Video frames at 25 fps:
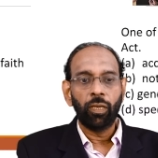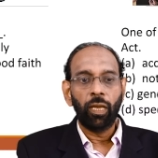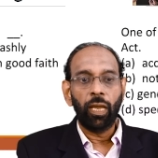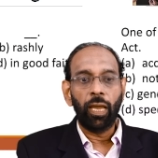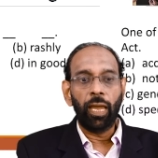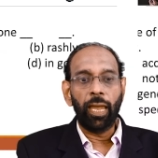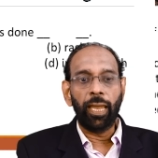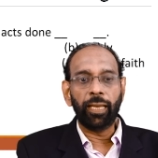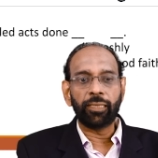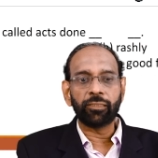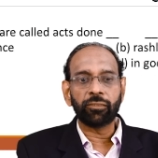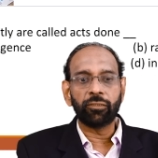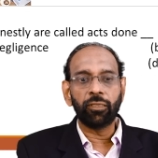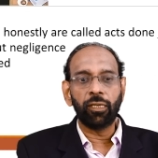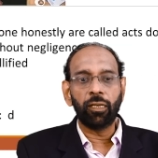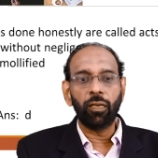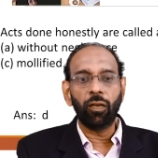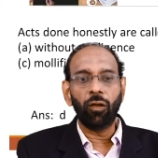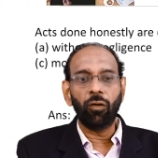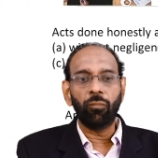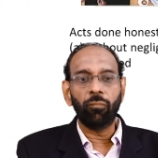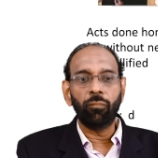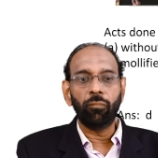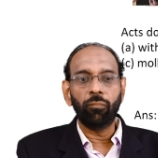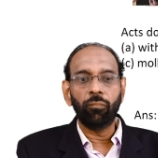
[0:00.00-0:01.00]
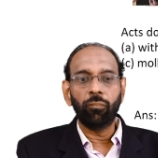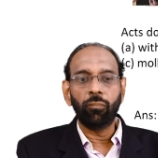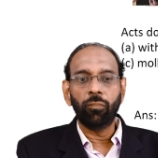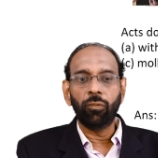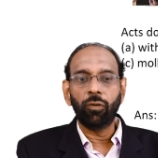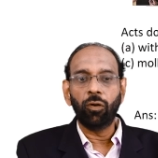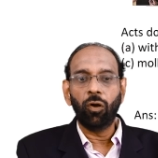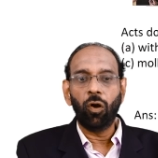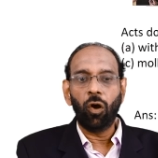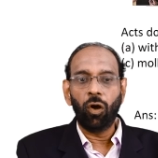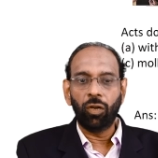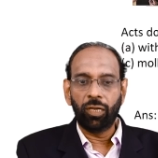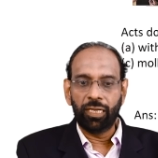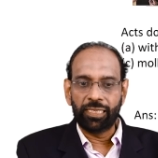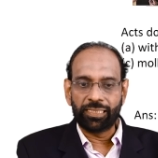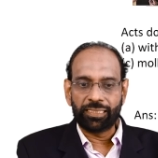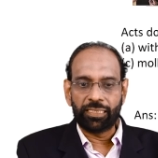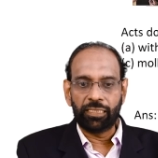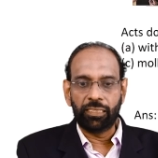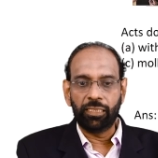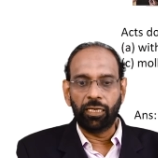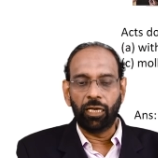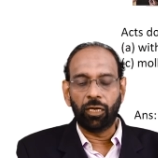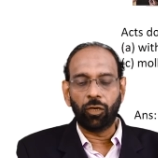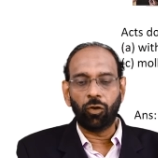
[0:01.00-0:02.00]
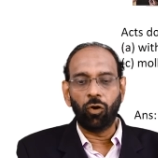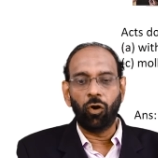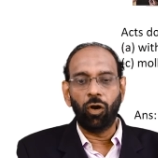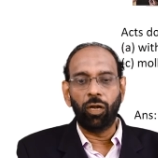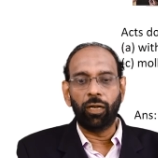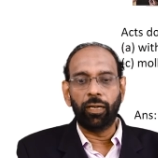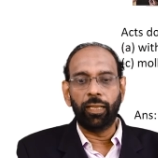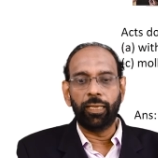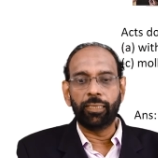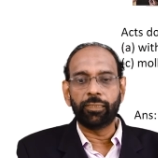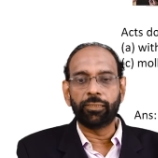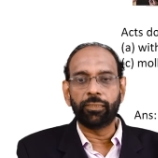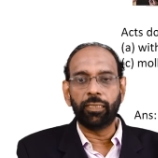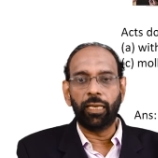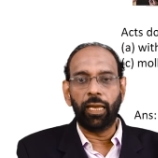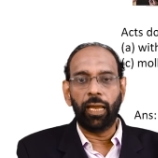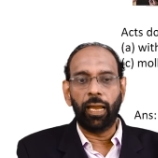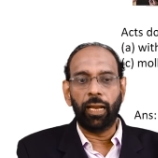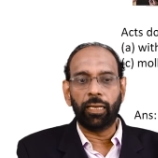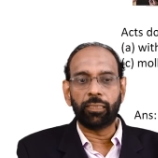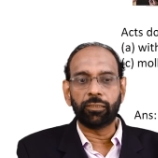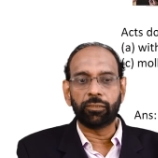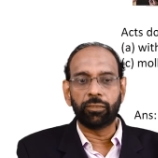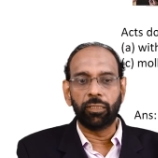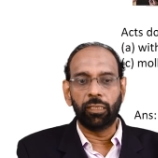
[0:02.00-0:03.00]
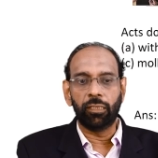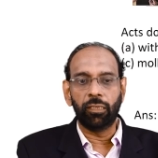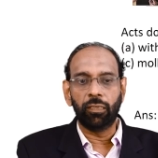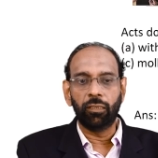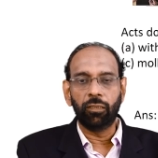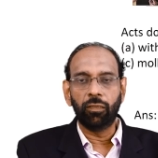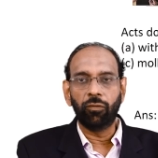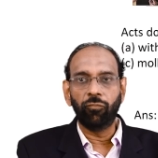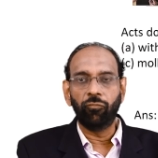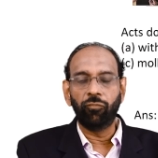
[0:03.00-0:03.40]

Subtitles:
Acts done honestly are called as acts done